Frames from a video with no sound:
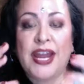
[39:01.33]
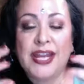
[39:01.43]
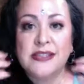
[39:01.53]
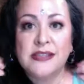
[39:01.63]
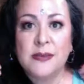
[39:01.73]

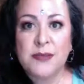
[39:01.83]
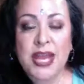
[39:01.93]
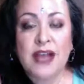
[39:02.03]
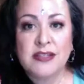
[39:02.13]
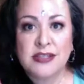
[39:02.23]
It's somebody
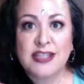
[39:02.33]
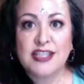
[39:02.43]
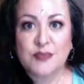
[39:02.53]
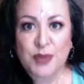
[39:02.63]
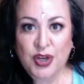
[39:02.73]
else's
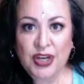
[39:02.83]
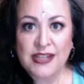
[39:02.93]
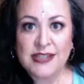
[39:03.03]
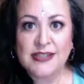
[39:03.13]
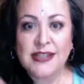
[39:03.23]

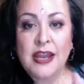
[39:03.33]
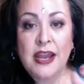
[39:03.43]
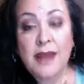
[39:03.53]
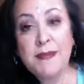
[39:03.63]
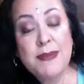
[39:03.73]
experience.
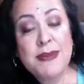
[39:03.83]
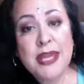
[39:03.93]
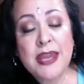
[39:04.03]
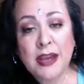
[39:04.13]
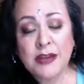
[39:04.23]
And maybe
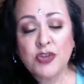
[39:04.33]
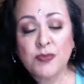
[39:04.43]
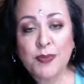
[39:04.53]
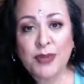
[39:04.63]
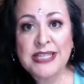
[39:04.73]
it comes
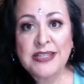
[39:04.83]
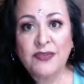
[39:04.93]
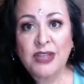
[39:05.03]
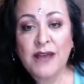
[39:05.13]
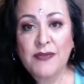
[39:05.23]
from a place
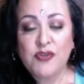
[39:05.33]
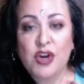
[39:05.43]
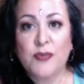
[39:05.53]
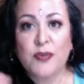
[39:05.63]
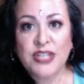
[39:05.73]
of love, of
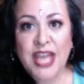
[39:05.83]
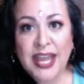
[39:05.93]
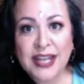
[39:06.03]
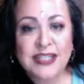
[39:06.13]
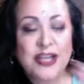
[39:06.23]
trying to
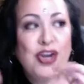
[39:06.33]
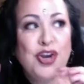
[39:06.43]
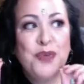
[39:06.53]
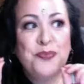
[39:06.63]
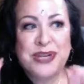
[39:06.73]
protect,
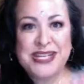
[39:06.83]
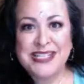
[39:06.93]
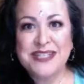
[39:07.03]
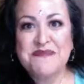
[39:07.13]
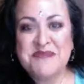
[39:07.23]
but it
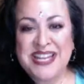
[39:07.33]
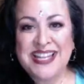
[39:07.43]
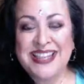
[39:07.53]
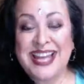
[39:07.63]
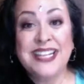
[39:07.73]
doesn't
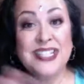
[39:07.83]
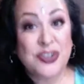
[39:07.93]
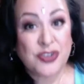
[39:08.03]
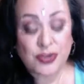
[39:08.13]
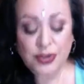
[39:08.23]
mean that is
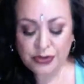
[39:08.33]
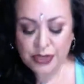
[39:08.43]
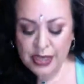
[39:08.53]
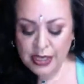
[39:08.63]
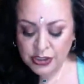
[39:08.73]
your truth.
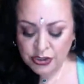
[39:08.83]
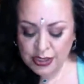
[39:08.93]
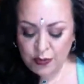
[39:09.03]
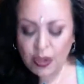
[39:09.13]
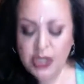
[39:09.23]
So
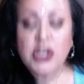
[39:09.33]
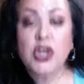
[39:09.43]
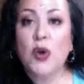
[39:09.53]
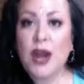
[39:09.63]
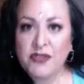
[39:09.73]
they want you to
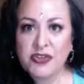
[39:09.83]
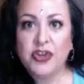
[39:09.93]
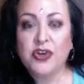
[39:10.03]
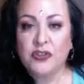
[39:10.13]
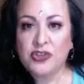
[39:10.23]
go after the
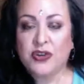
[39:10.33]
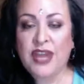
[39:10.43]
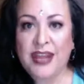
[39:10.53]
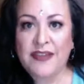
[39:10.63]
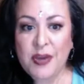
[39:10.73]
goals. Okay.